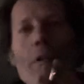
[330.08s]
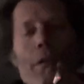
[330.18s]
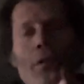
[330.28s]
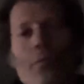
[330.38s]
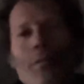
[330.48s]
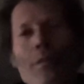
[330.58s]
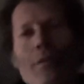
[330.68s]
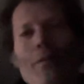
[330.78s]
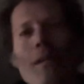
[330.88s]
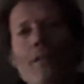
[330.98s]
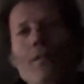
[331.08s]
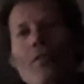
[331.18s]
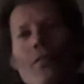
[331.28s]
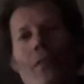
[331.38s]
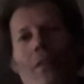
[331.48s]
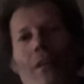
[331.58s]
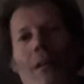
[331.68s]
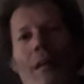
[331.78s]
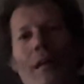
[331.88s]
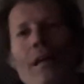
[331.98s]
You really want this?
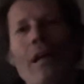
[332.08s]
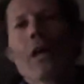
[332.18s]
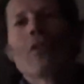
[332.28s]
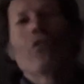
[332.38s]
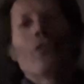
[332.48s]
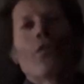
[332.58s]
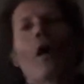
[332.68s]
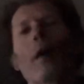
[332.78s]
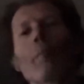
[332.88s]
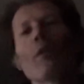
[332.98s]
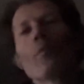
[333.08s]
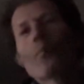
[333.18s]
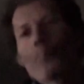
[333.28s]
You, I mean,